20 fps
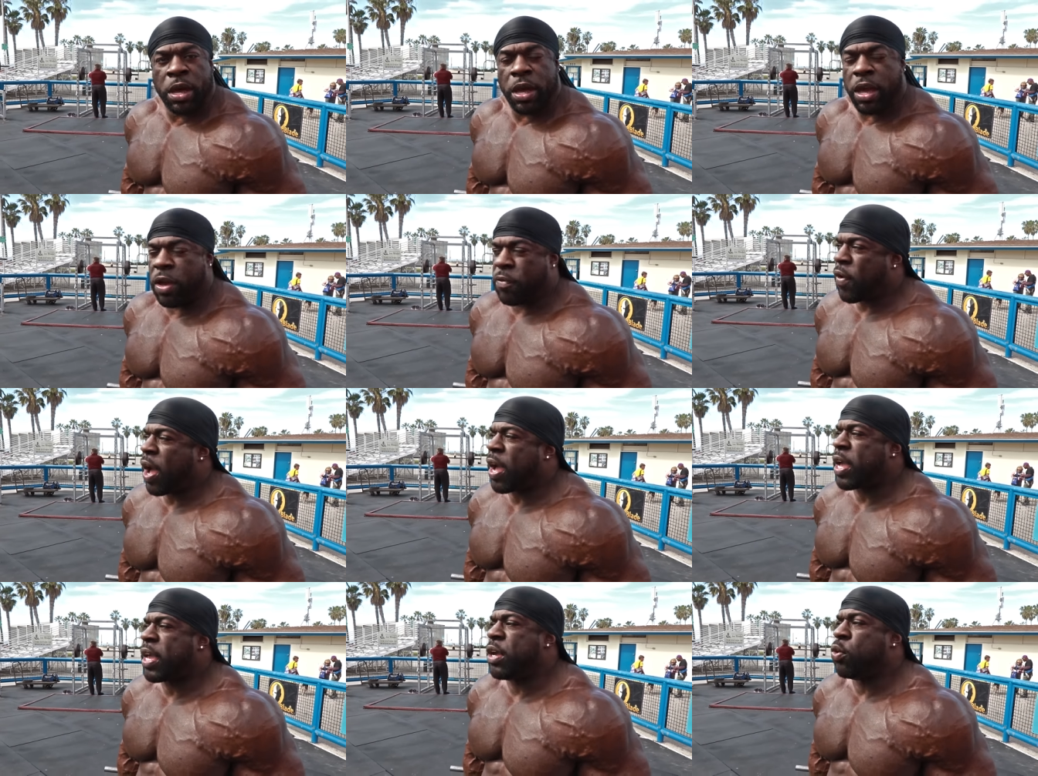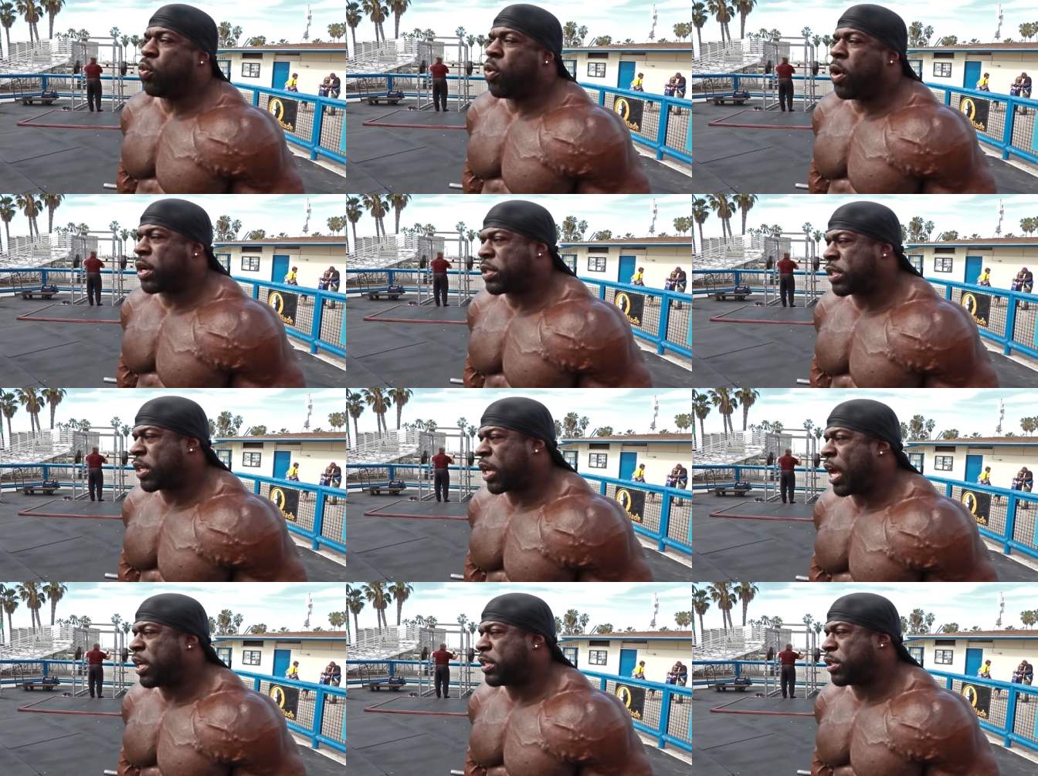If I eat one
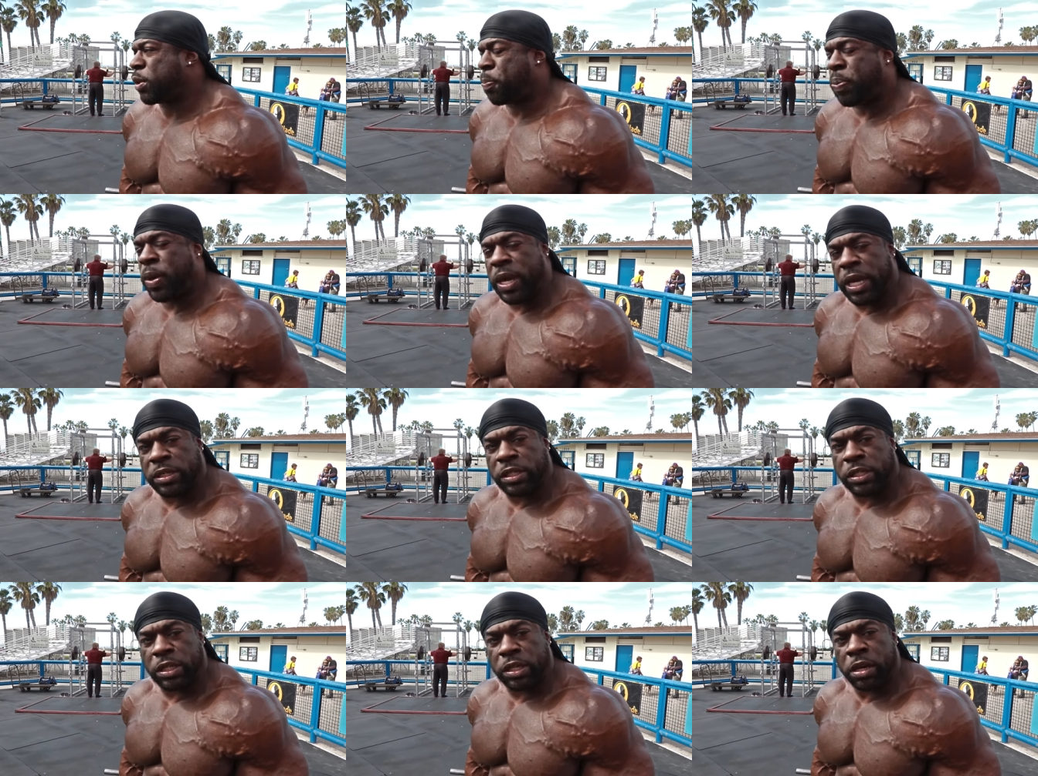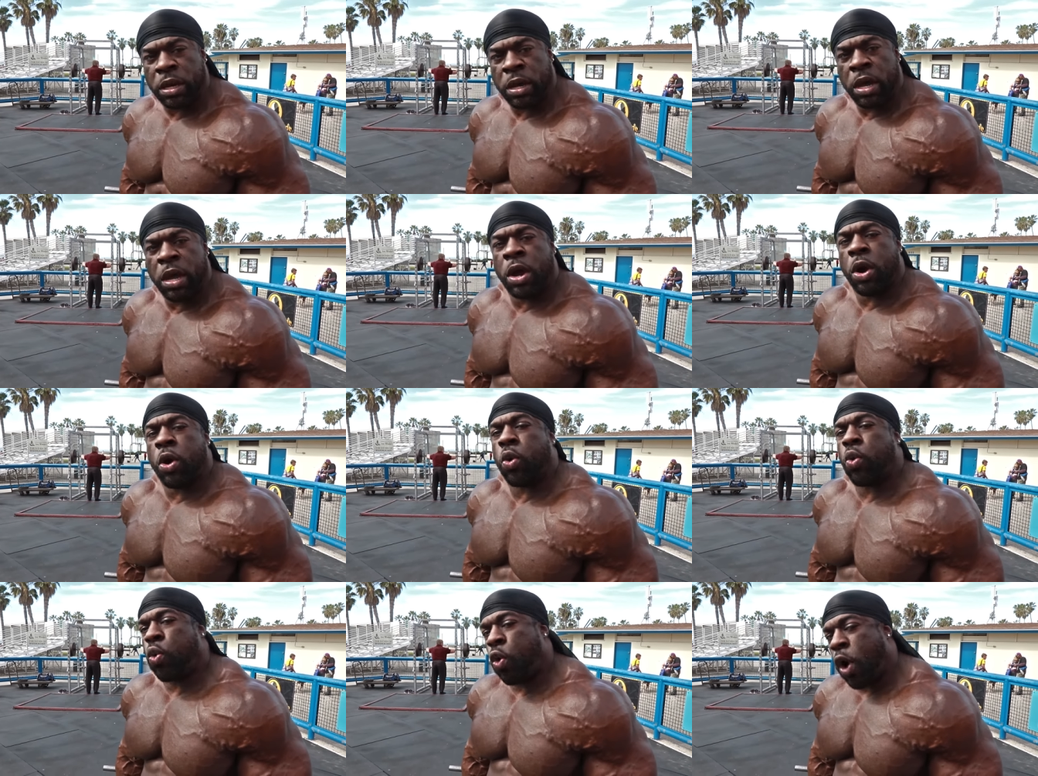slice of pizza
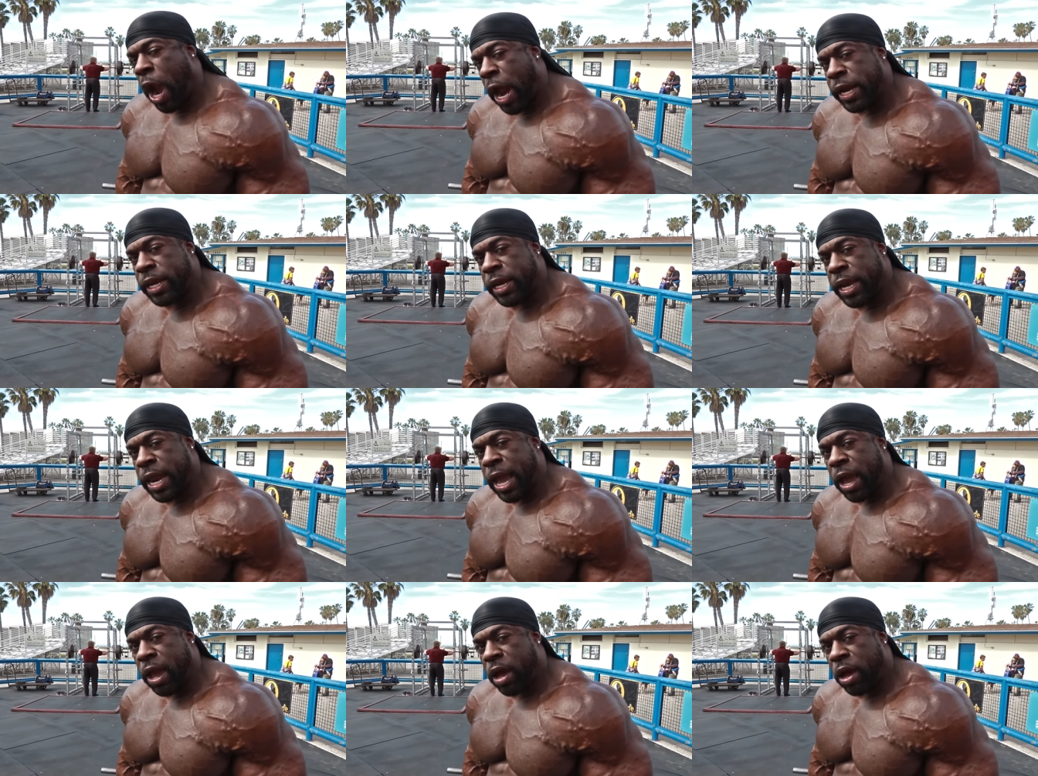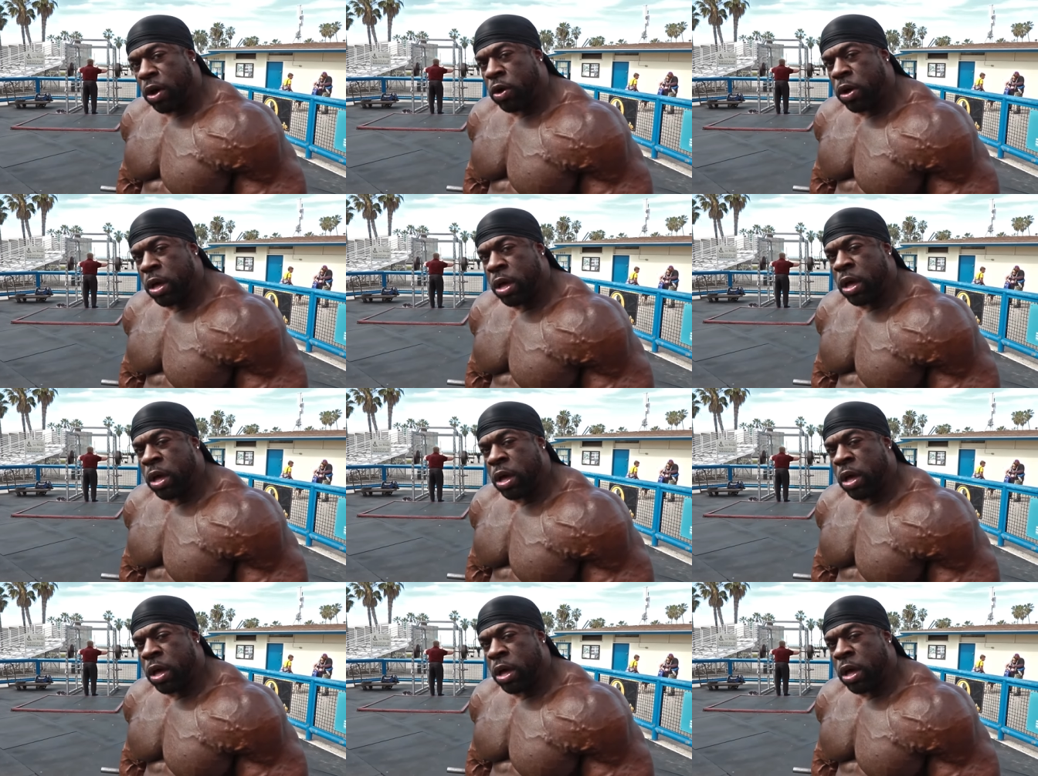right now